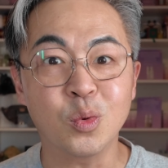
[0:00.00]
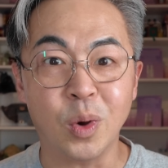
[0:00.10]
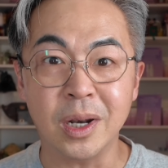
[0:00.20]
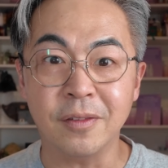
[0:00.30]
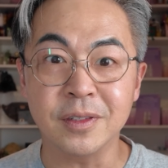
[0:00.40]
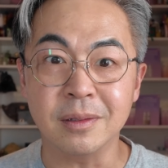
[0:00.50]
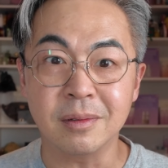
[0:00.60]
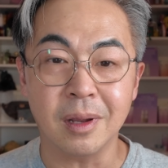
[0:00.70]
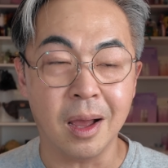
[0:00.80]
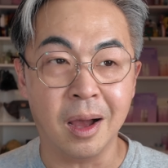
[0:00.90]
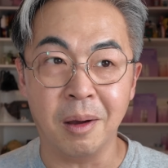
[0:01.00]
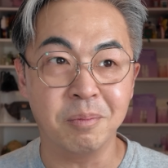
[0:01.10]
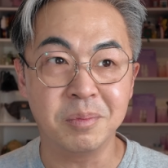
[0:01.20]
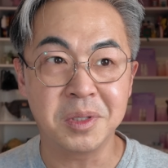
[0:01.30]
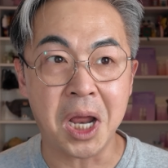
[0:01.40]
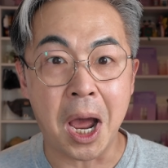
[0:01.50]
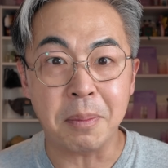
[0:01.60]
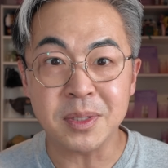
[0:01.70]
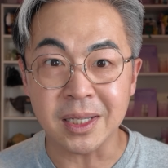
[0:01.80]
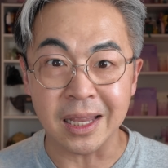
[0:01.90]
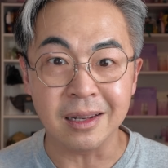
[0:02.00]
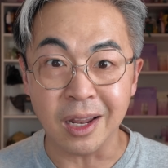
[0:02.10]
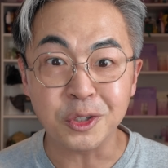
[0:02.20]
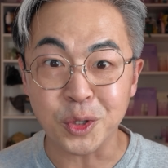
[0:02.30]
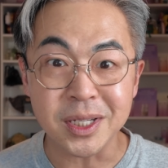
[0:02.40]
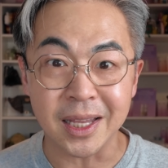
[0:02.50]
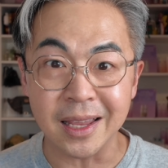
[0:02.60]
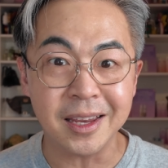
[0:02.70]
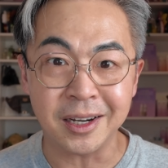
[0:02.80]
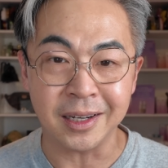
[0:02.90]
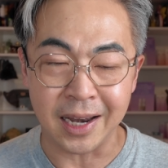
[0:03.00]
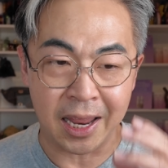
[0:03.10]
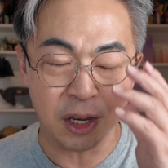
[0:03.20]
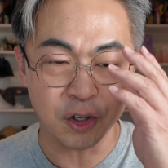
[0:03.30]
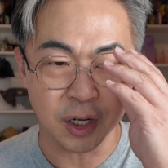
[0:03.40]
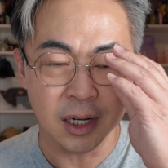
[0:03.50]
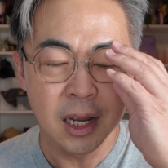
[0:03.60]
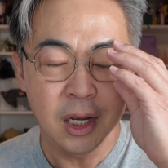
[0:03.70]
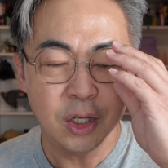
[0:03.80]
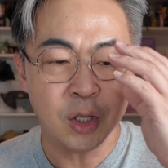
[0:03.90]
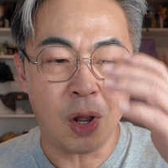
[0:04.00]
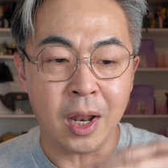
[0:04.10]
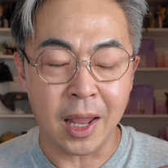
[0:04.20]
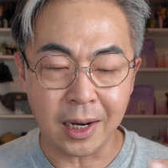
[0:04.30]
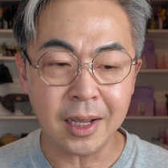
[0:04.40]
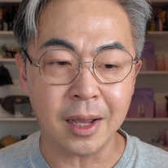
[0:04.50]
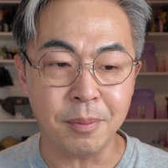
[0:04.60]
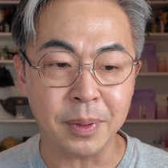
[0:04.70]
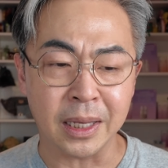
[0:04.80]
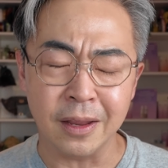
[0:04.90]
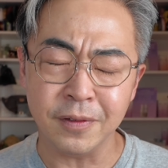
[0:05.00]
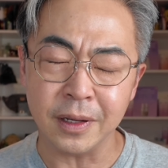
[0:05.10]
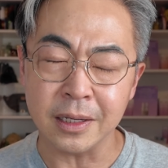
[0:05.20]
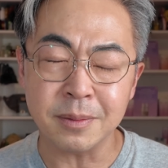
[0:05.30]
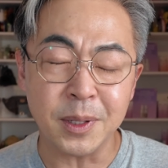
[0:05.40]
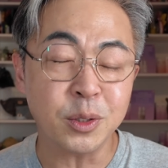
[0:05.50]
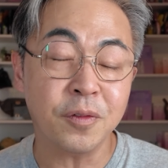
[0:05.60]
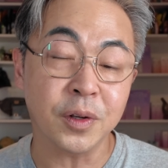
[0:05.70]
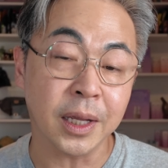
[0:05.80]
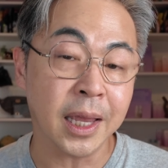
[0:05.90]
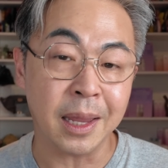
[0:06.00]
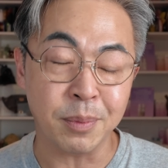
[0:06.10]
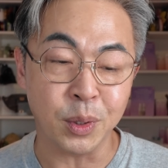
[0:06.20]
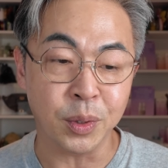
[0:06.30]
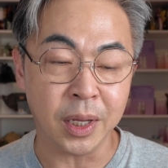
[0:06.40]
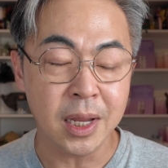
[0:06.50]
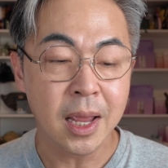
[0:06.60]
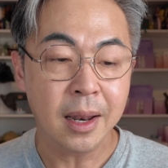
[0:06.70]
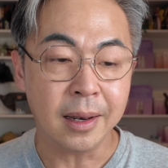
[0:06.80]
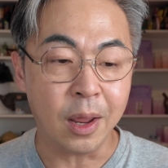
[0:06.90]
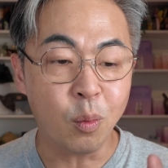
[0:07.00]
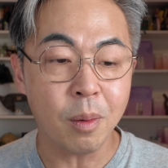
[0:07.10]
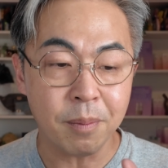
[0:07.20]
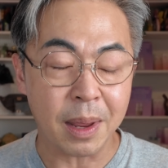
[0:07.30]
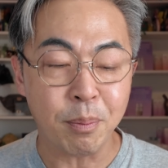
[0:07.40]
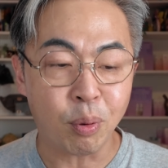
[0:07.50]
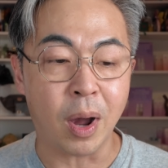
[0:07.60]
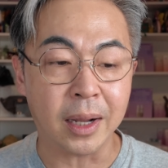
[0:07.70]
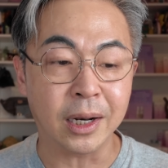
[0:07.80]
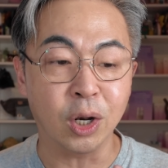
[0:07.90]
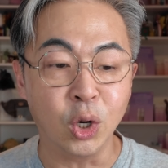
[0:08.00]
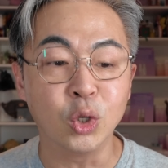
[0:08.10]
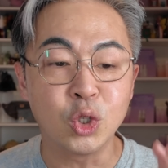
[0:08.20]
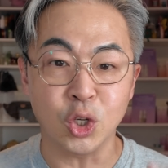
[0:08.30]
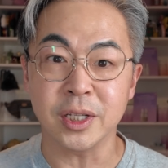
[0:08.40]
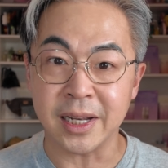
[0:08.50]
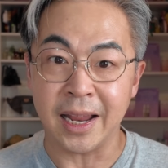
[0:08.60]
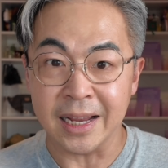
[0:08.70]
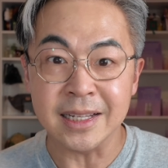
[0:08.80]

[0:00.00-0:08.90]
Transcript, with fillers: is one of the uh, top skin luxury skincare in Asia. So a lot of company, even especially for the K beauty, they will make product look just like